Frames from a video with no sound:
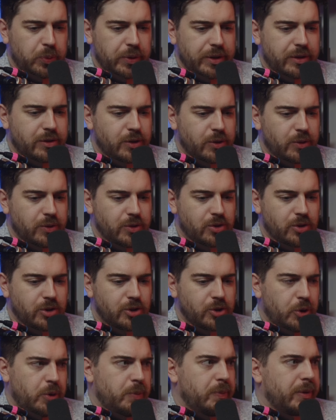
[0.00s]
too
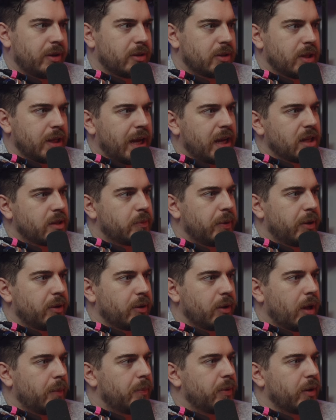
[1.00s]
soon because it has been a, a bit of a